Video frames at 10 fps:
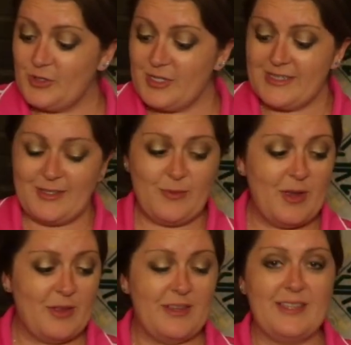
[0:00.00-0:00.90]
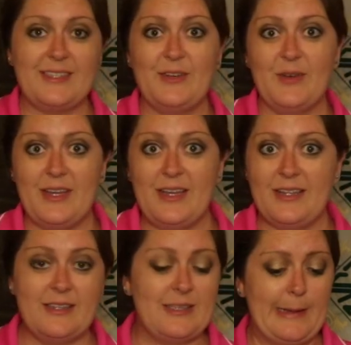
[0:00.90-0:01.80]
just with these
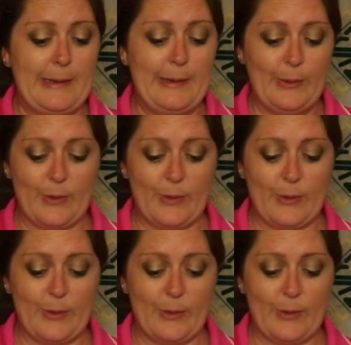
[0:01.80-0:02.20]
ingredients and